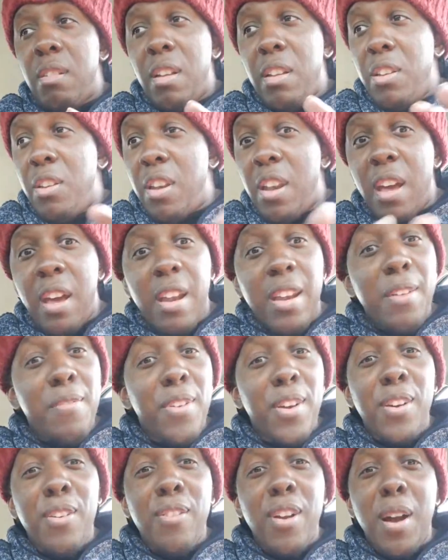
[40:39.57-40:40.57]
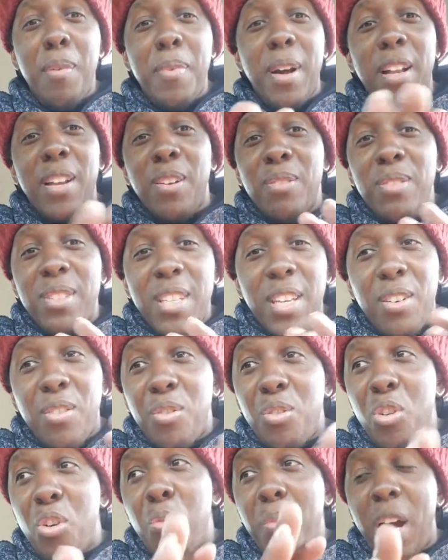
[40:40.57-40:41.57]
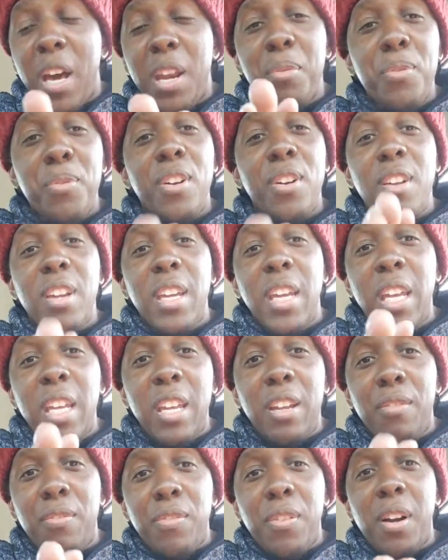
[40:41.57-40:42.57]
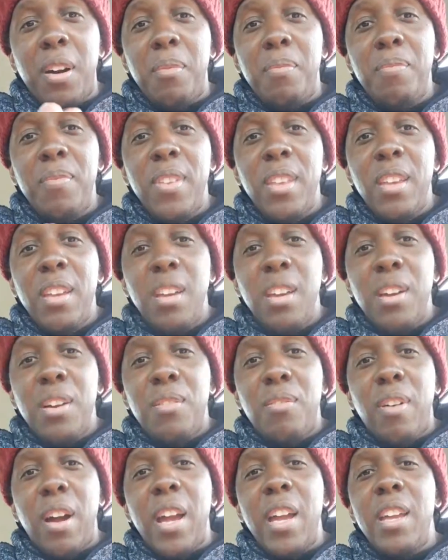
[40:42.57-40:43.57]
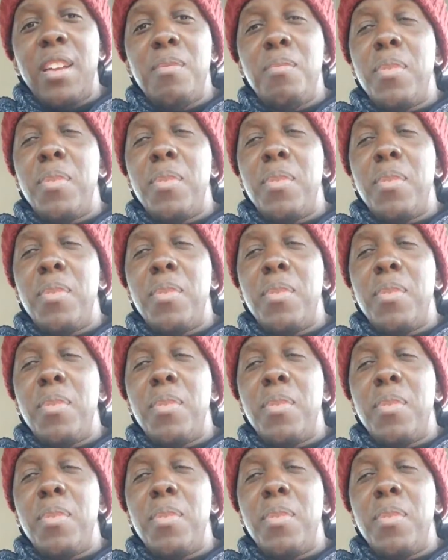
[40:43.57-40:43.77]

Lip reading: Not even your grandma. Don't tell nobody where you're getting it from, right?